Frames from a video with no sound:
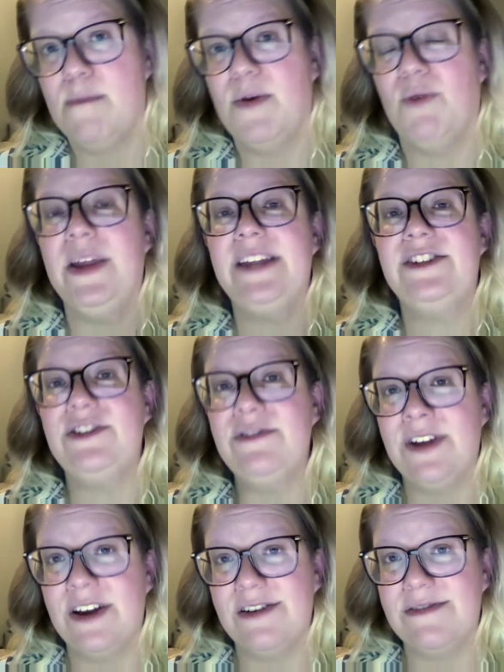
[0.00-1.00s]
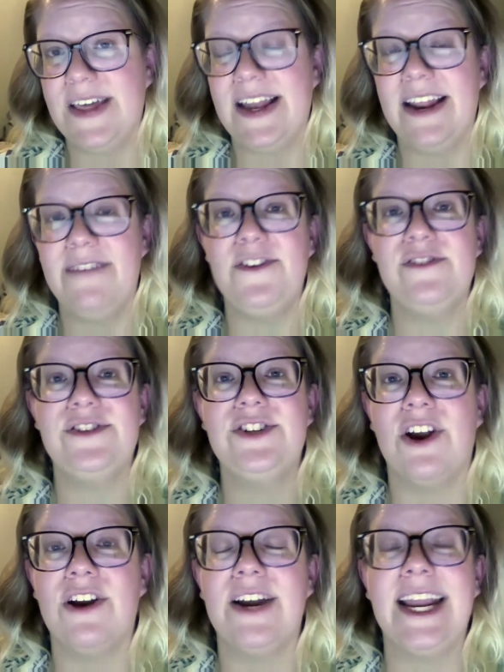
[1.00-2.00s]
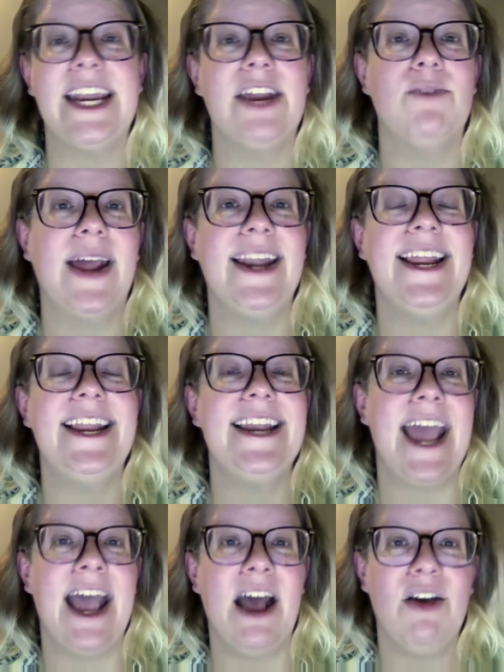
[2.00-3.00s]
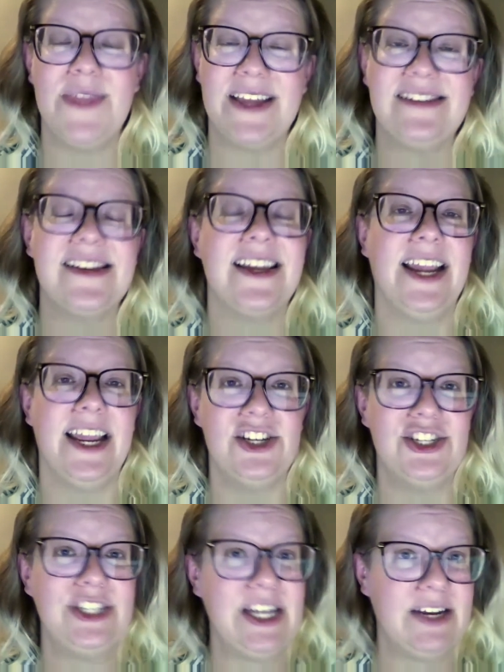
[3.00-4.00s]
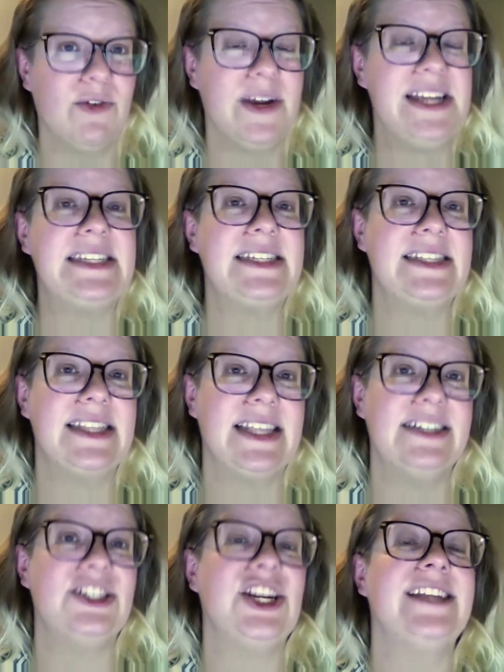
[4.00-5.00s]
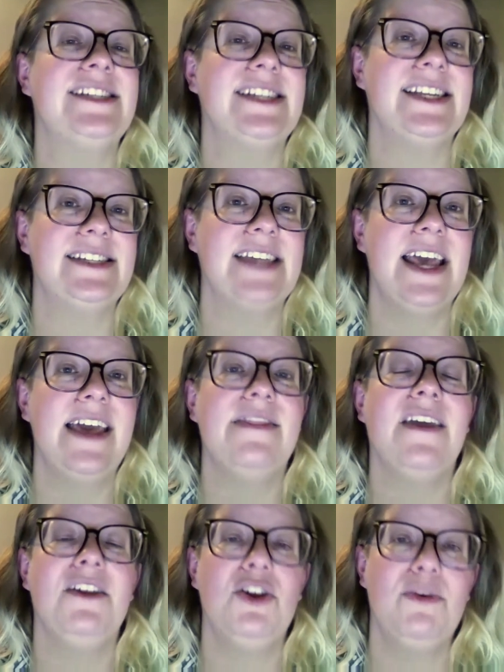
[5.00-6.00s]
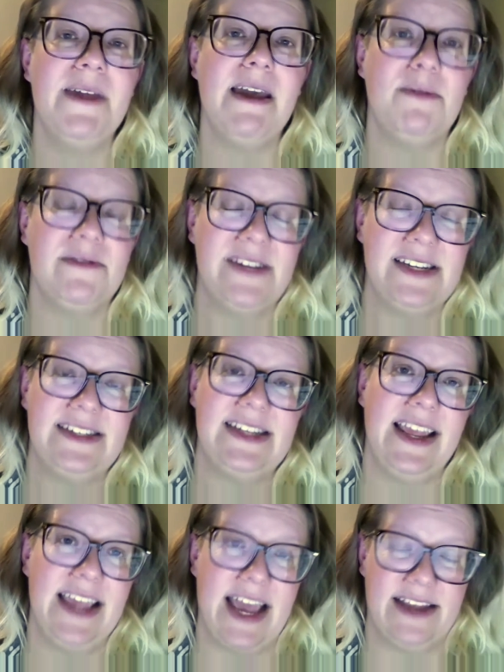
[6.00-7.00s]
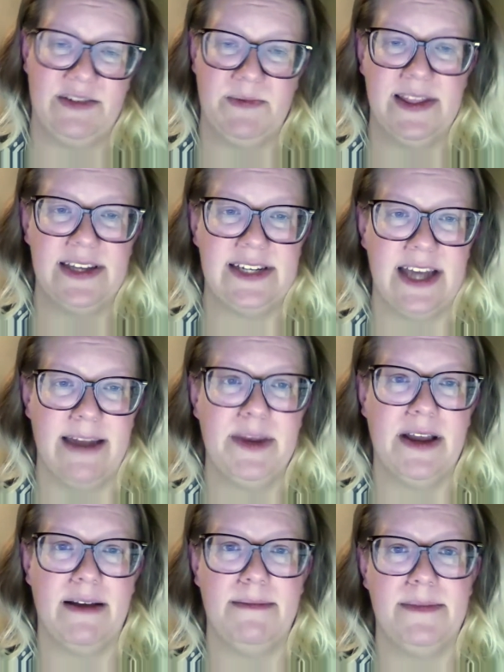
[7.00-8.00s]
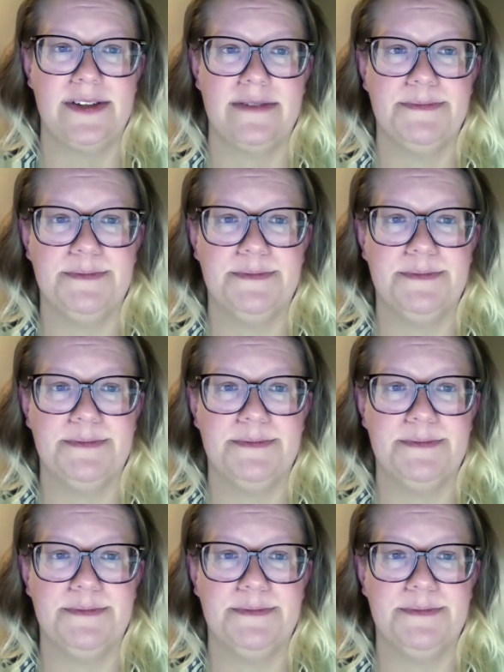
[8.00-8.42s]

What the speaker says: But we do know that if you start getting ready now, that's going to increase the chances that you'll be able to say yes when the time comes.